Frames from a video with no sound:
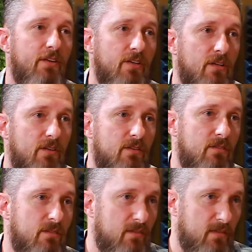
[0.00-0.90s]
And you could
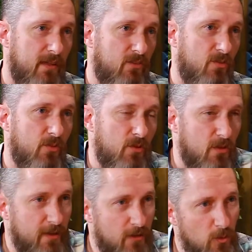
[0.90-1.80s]
get some
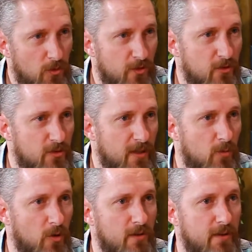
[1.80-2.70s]
sort of like wholesale
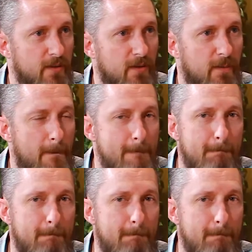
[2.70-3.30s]
type work like that.